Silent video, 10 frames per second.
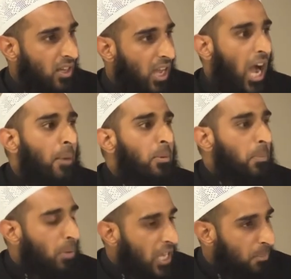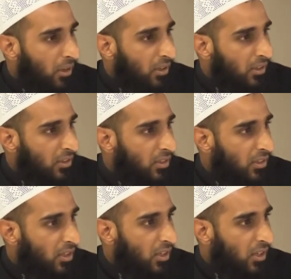How many people
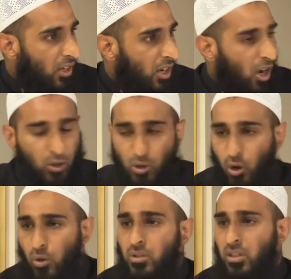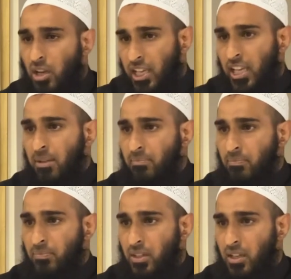are called rahim,
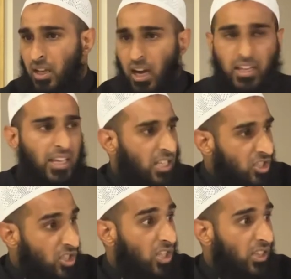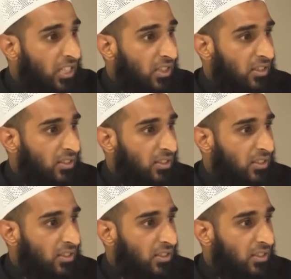and yet he is shadid?